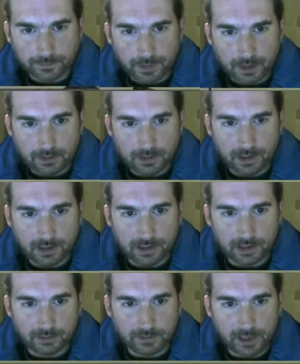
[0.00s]
So you got an
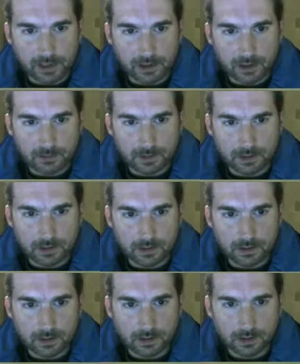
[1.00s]
elevation image
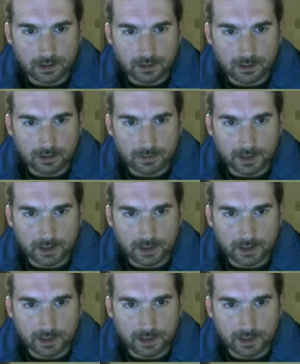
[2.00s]
determining